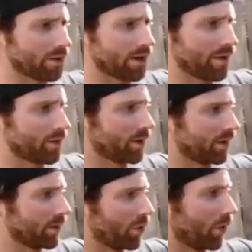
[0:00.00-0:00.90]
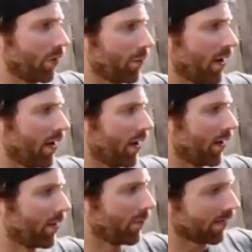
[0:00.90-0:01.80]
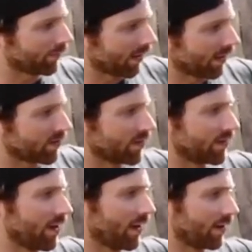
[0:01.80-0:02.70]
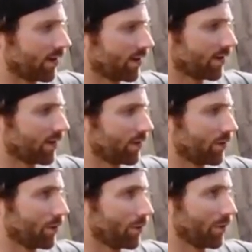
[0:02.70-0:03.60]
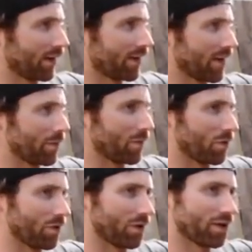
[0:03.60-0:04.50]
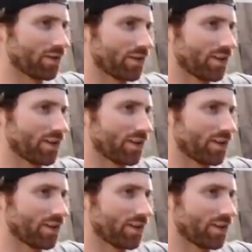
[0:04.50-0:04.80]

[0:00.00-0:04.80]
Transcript: there'll have to be some more mo modifications done to make that more